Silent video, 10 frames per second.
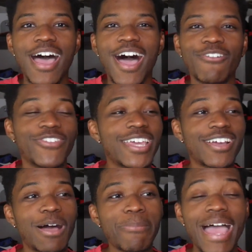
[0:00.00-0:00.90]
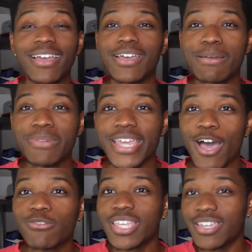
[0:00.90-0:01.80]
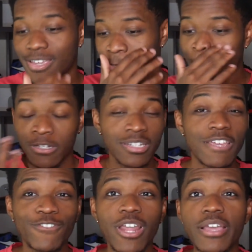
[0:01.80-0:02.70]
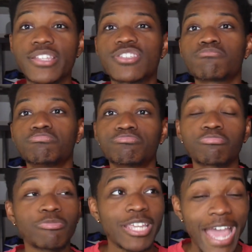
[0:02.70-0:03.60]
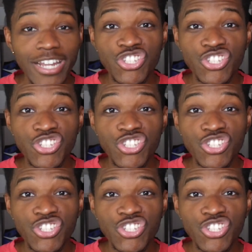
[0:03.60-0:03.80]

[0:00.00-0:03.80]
Uh, if he could come back, be healthy, the Denver Nuggets got a